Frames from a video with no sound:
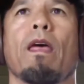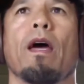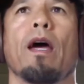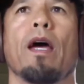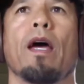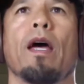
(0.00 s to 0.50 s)

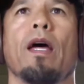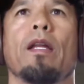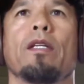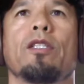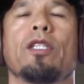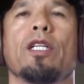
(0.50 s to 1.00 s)

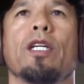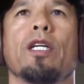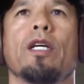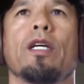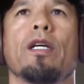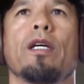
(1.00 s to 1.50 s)
and
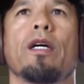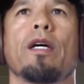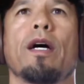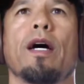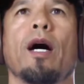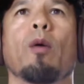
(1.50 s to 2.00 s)
she
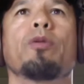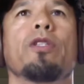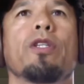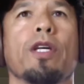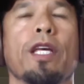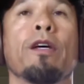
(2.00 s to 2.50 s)
helps
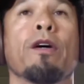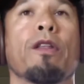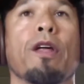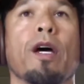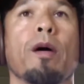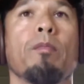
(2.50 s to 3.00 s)
to heal
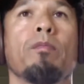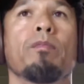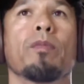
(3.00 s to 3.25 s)
them,